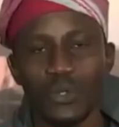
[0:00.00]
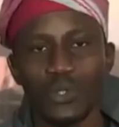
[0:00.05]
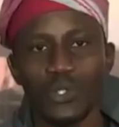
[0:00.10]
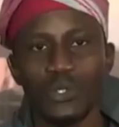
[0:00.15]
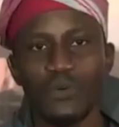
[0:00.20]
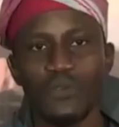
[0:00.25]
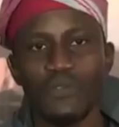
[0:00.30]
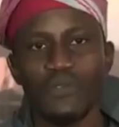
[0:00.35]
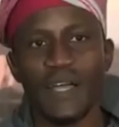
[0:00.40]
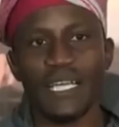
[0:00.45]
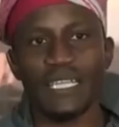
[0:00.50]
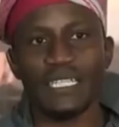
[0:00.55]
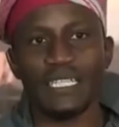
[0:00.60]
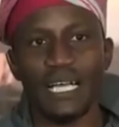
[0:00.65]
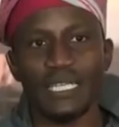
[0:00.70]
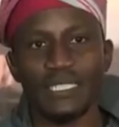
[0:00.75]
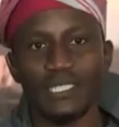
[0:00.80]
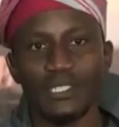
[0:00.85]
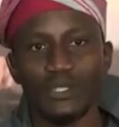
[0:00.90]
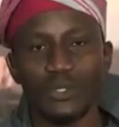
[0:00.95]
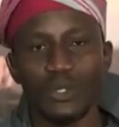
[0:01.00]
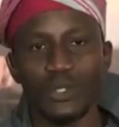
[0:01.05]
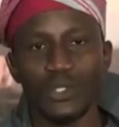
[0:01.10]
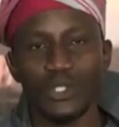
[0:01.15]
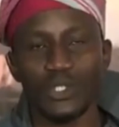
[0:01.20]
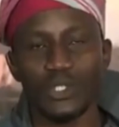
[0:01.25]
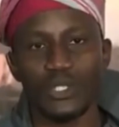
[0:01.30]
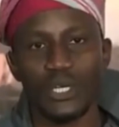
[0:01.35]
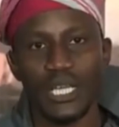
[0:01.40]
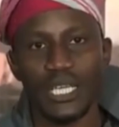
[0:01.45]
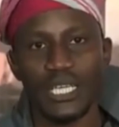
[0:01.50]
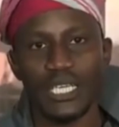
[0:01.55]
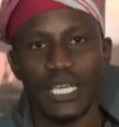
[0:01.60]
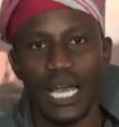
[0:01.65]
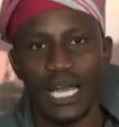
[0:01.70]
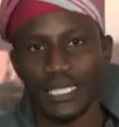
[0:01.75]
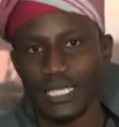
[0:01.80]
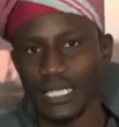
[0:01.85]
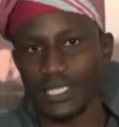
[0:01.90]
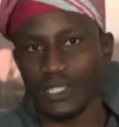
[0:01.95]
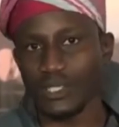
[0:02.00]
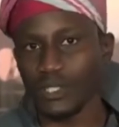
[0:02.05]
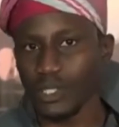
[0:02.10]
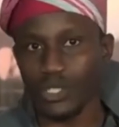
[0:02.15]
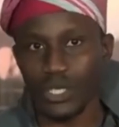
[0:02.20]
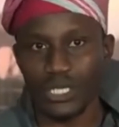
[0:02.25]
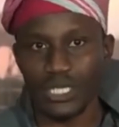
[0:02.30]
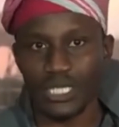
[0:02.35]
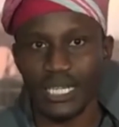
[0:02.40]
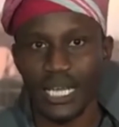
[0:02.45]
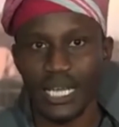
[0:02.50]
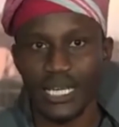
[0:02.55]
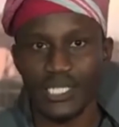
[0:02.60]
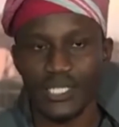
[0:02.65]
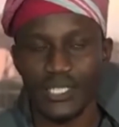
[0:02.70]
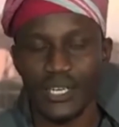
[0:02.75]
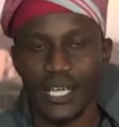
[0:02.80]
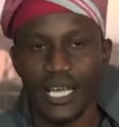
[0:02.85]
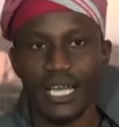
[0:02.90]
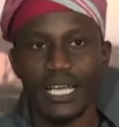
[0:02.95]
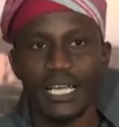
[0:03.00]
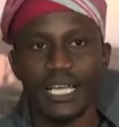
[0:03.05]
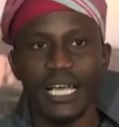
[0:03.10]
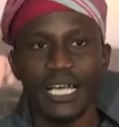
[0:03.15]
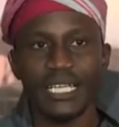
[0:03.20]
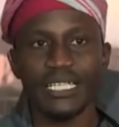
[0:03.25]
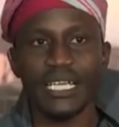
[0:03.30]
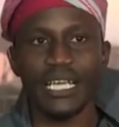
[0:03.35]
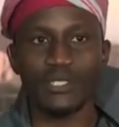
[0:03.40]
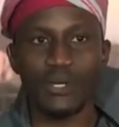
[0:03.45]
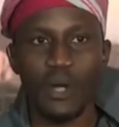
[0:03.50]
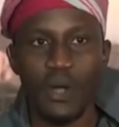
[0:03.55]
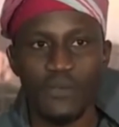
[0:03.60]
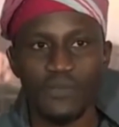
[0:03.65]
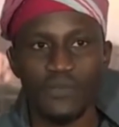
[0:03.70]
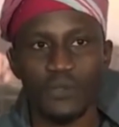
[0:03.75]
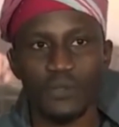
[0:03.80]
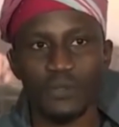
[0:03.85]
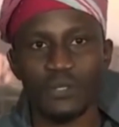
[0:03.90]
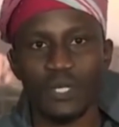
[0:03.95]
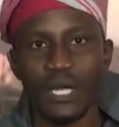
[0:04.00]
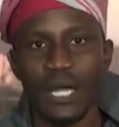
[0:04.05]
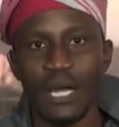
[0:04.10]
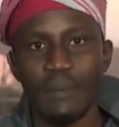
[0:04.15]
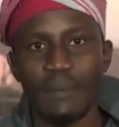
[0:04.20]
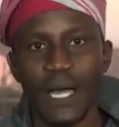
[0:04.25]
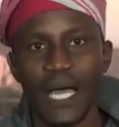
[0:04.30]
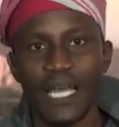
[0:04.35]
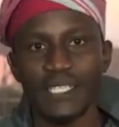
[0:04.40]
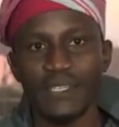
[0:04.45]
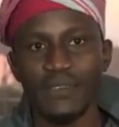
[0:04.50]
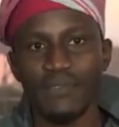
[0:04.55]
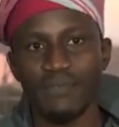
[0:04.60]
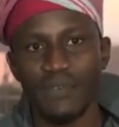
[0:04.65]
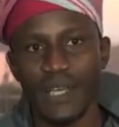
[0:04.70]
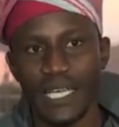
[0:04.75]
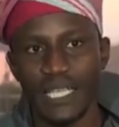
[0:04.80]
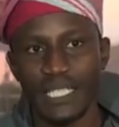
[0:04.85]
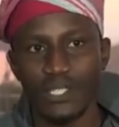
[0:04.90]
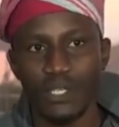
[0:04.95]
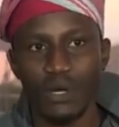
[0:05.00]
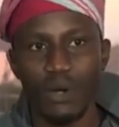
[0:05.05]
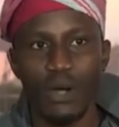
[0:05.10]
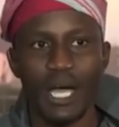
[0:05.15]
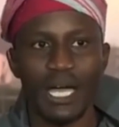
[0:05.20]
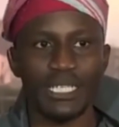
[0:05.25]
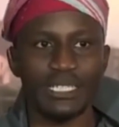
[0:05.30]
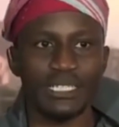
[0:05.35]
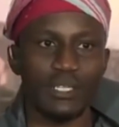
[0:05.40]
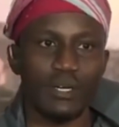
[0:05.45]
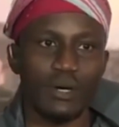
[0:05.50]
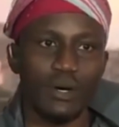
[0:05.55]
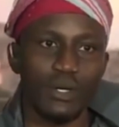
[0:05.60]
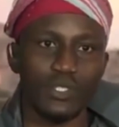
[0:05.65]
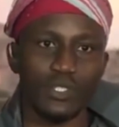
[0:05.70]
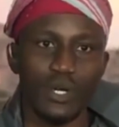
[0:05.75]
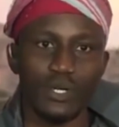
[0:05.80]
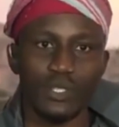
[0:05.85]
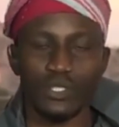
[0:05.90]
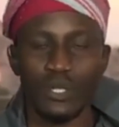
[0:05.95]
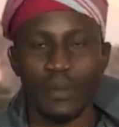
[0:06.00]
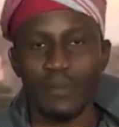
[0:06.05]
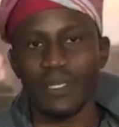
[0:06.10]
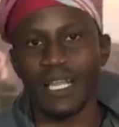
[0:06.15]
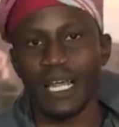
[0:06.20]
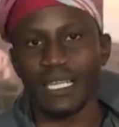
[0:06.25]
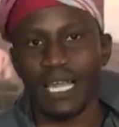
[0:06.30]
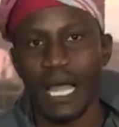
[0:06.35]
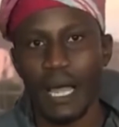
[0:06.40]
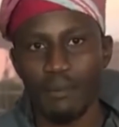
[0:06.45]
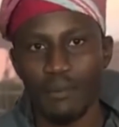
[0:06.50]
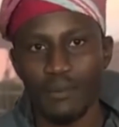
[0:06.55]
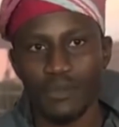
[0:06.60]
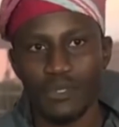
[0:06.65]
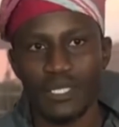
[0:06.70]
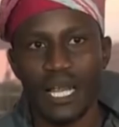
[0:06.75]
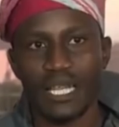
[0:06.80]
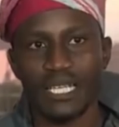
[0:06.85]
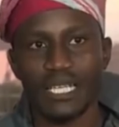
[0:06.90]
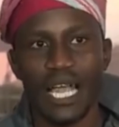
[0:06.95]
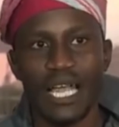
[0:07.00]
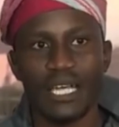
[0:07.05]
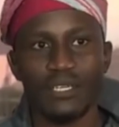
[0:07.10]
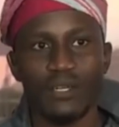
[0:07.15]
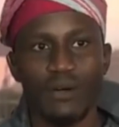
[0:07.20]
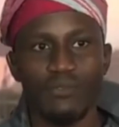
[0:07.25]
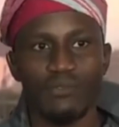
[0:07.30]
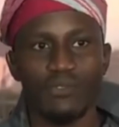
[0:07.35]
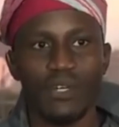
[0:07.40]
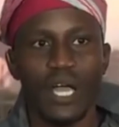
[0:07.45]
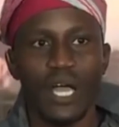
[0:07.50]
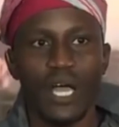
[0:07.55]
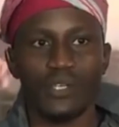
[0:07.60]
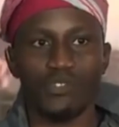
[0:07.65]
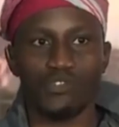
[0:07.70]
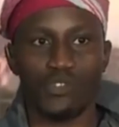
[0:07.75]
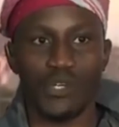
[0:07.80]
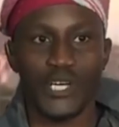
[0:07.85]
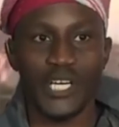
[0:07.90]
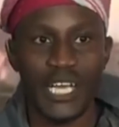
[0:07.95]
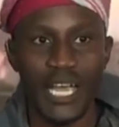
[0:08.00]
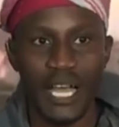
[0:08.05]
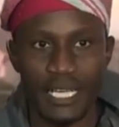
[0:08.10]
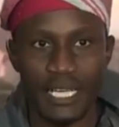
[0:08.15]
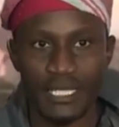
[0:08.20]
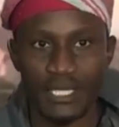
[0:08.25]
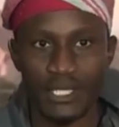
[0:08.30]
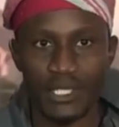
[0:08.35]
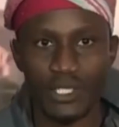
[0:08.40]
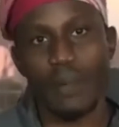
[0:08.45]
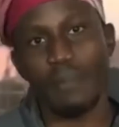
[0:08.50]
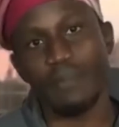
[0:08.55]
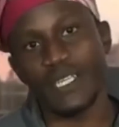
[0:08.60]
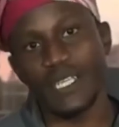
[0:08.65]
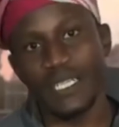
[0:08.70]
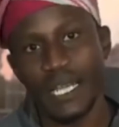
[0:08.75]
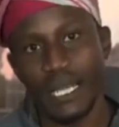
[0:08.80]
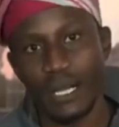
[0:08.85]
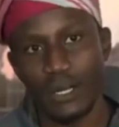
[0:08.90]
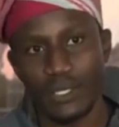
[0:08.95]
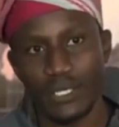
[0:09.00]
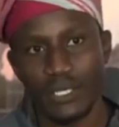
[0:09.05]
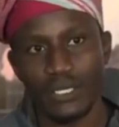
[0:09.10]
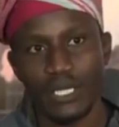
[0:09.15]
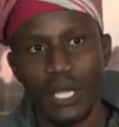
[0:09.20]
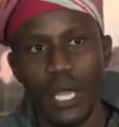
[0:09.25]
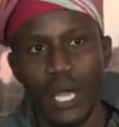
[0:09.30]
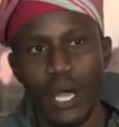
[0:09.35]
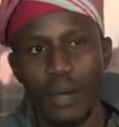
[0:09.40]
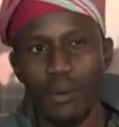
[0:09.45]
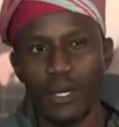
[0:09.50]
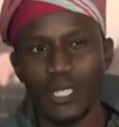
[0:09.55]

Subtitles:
view, you find that, you know, usually, and this is not just in Nigeria, there's often an event or something that happens that kind of triggers something else.